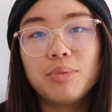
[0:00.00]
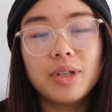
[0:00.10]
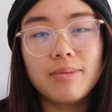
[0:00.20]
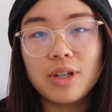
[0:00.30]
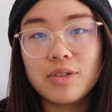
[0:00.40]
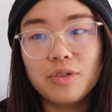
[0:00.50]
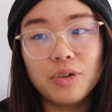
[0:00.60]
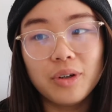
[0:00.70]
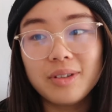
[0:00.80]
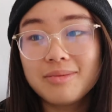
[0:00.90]
pretty much
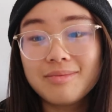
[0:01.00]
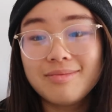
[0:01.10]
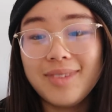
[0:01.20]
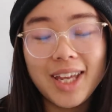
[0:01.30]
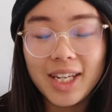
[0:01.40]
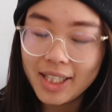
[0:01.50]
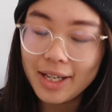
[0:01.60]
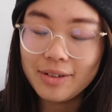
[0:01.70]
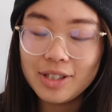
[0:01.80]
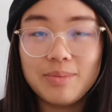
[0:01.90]
for any
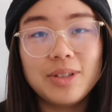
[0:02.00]
language,